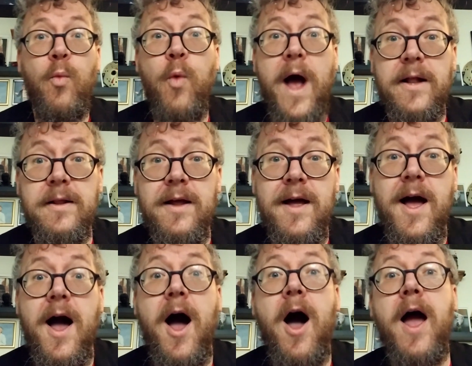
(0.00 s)
Well,
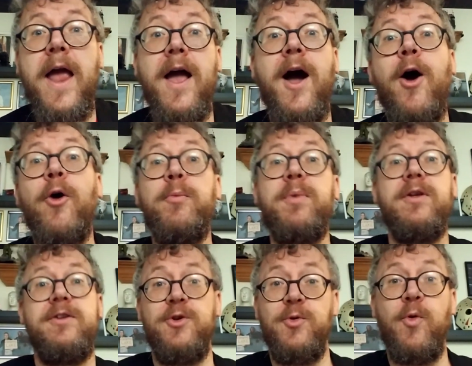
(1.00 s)
I hope
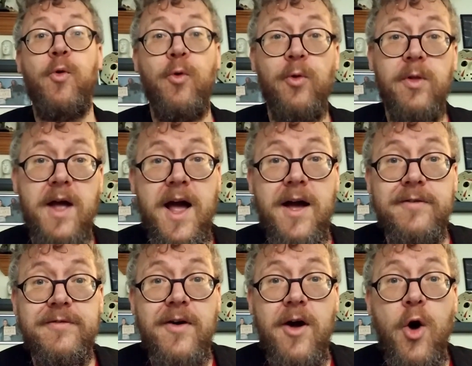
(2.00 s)
you all
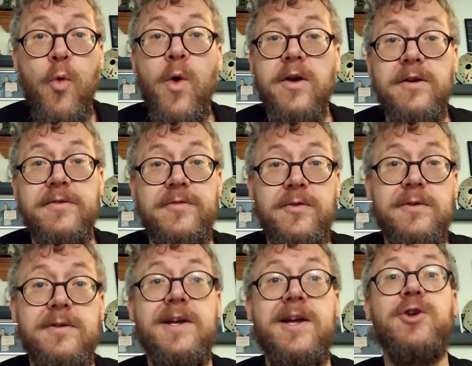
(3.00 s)
have a
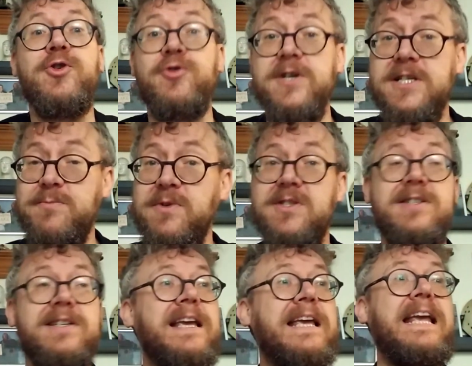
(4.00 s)
wonderful
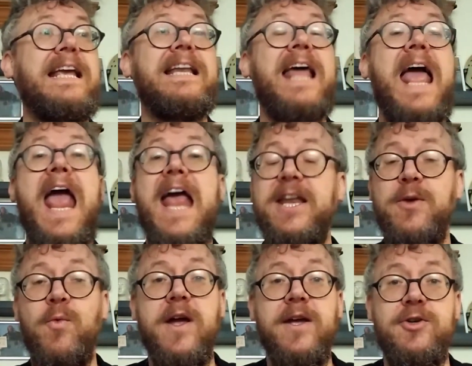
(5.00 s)
Christmas in any
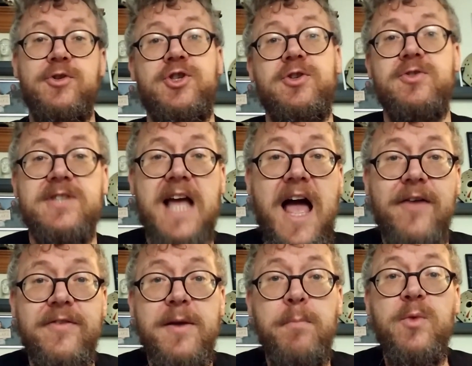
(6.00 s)
way you choose to
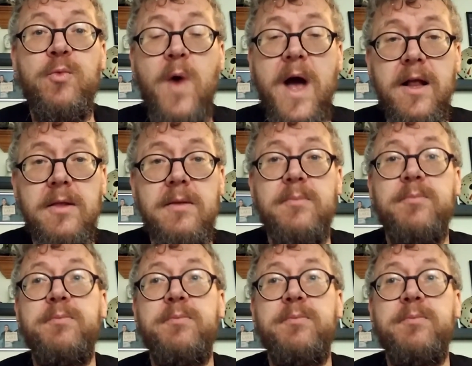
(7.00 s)
have it. Be well,